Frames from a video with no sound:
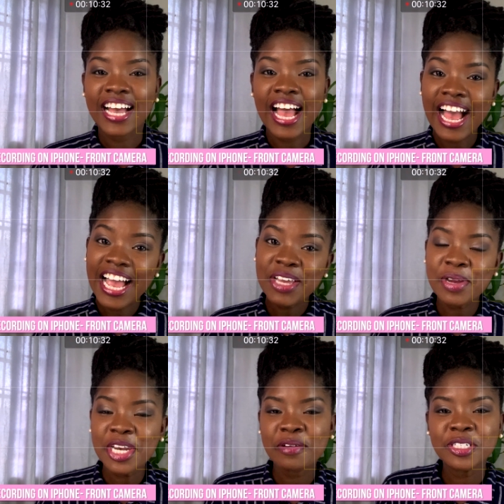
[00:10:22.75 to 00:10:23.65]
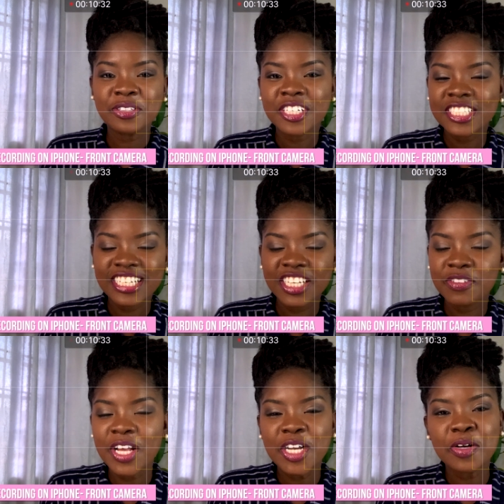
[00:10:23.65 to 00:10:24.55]
So hi, my name is
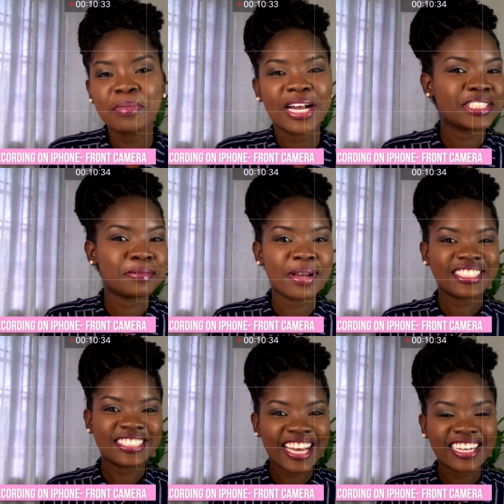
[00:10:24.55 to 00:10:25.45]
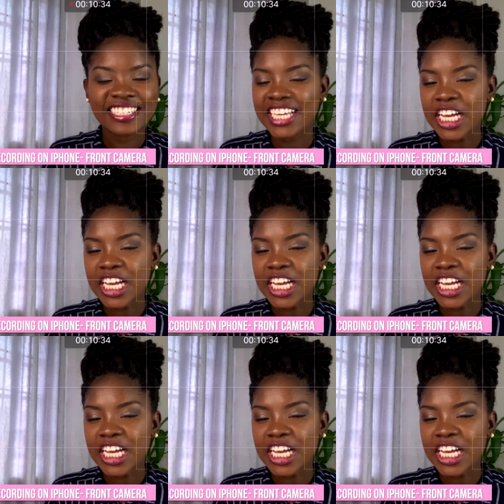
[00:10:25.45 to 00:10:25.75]
Rochelyn. Welcome back to my channel.